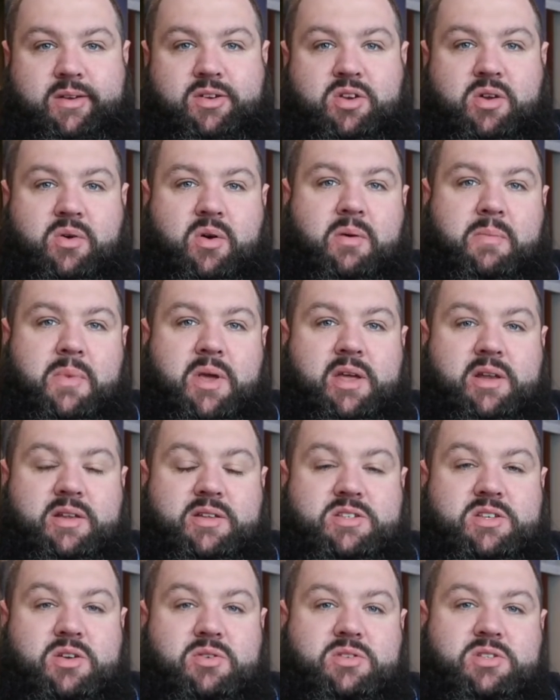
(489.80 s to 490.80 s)
Do you know what I
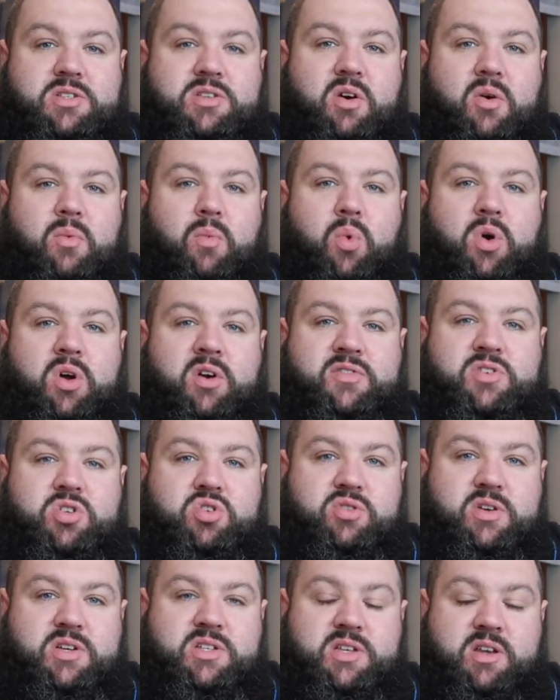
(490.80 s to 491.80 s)
mean? So it's not worth
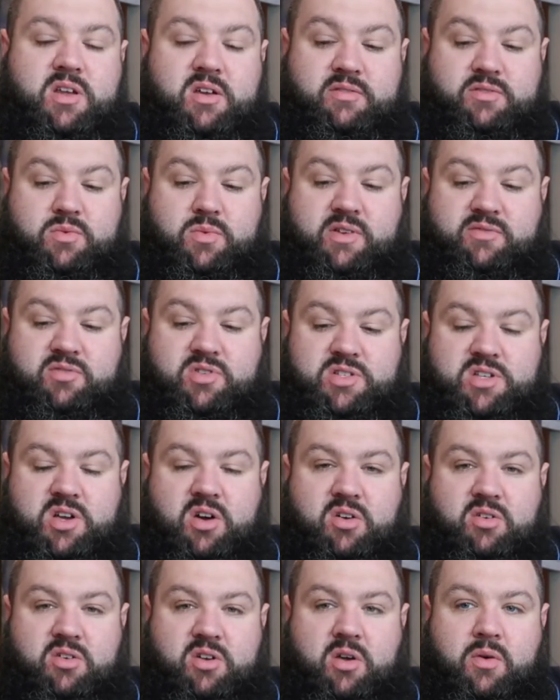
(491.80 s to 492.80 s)
stressing over whether it's a
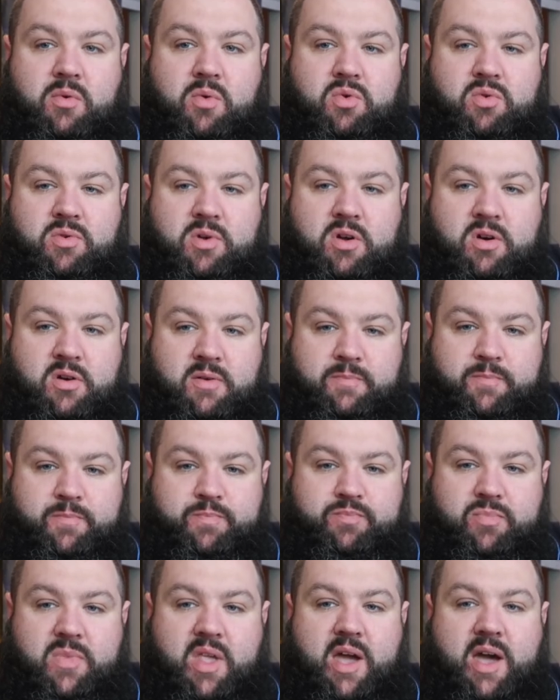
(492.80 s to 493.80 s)
Hondo or not.
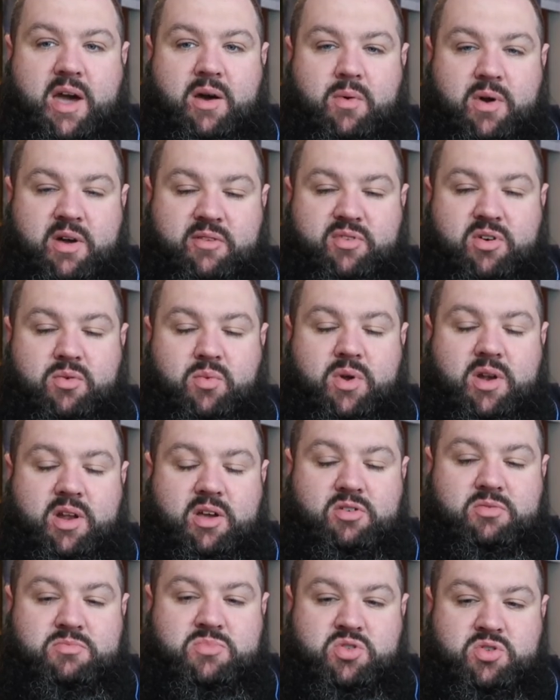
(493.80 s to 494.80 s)
However, when
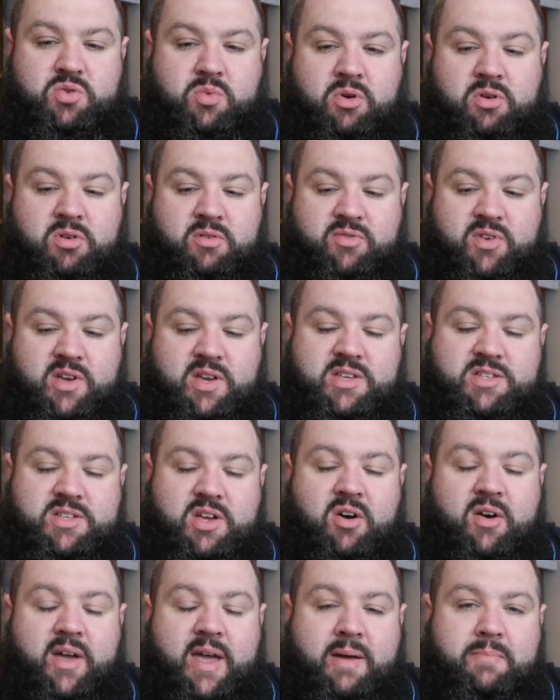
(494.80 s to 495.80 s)
it comes to IVs,
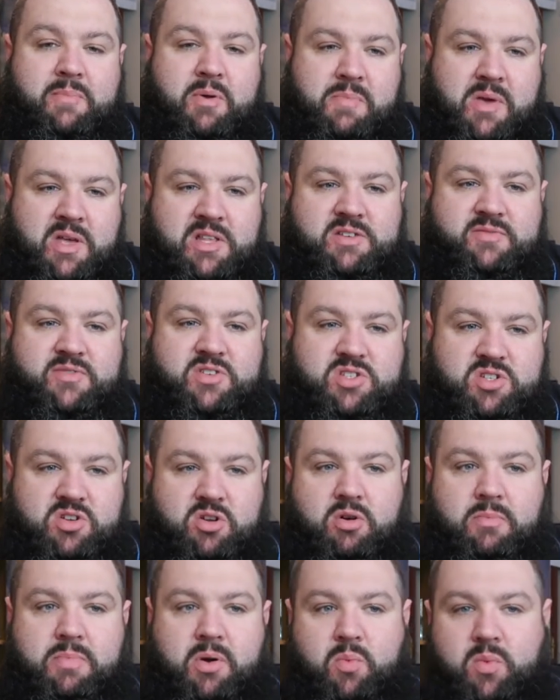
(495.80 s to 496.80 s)
I am a bit of a
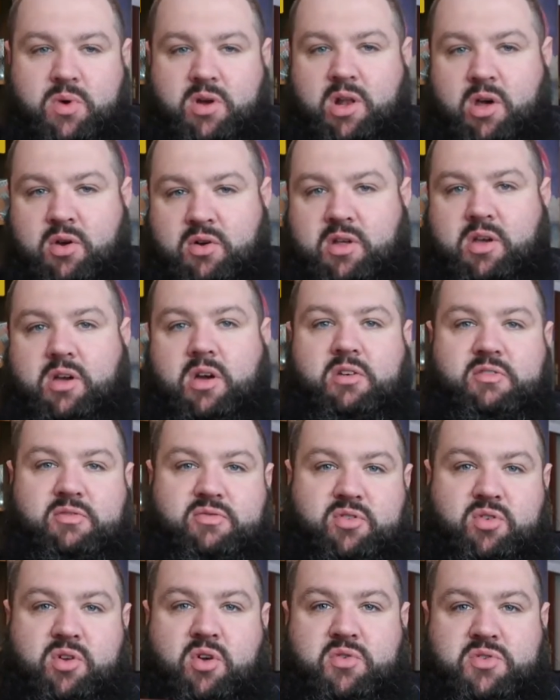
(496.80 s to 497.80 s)
snob and will only go
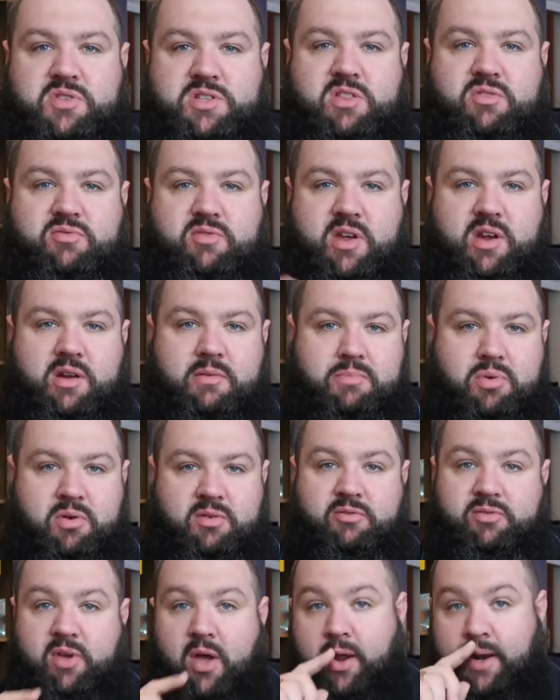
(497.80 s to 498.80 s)
for 93 and
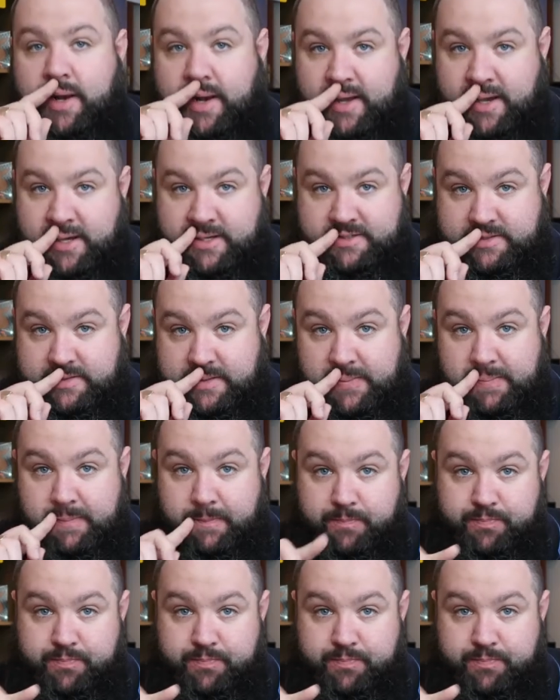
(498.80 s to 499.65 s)
above, unless